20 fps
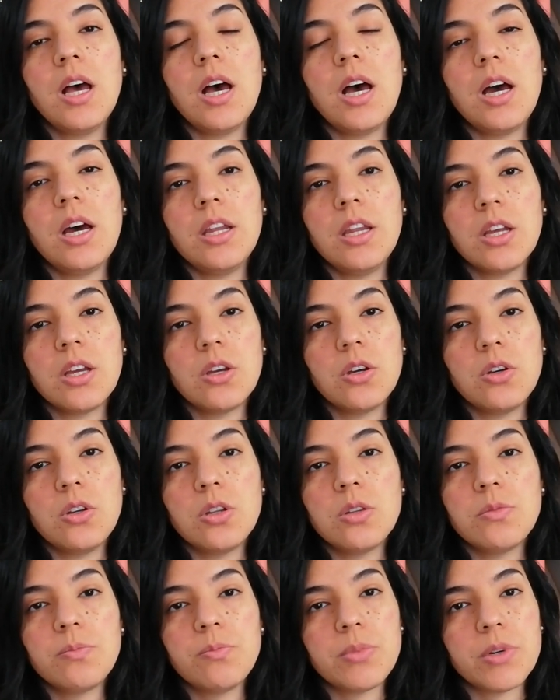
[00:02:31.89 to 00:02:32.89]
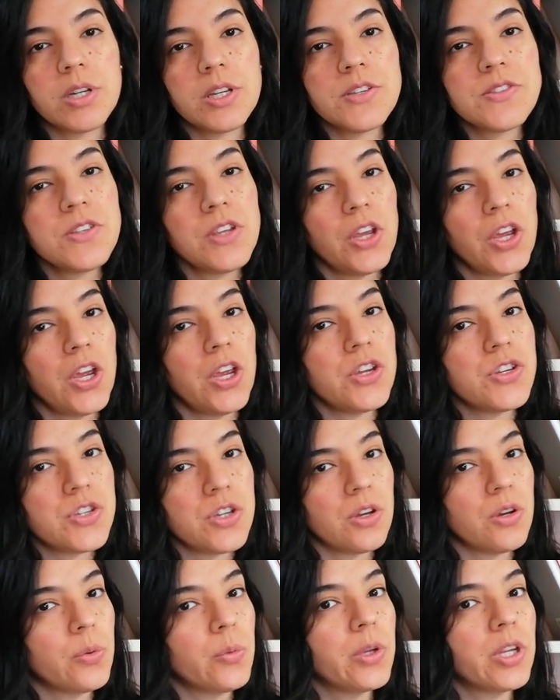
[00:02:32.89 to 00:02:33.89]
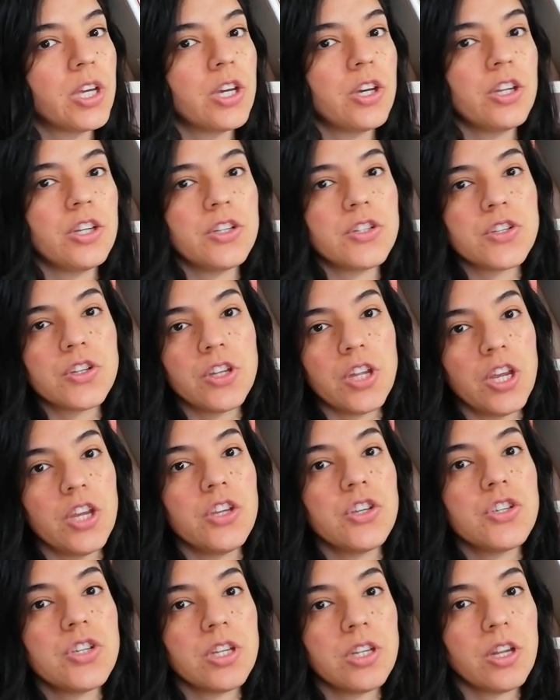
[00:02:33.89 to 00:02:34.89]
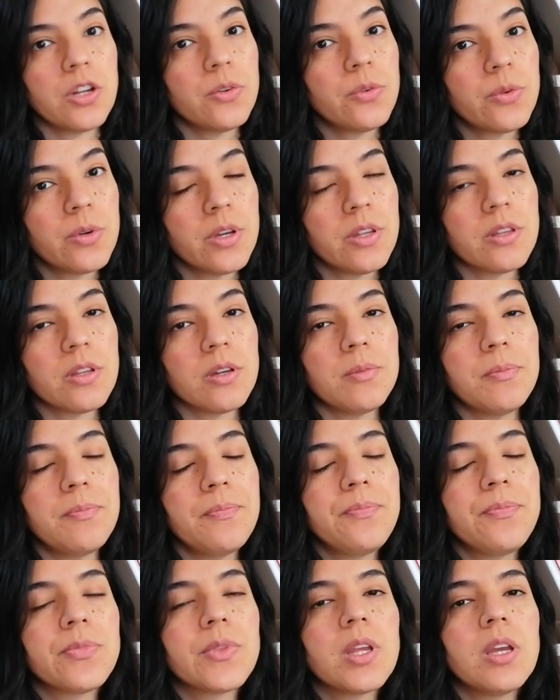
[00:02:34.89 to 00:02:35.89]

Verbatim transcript: and a good pronunciation with good intonation and rhythm,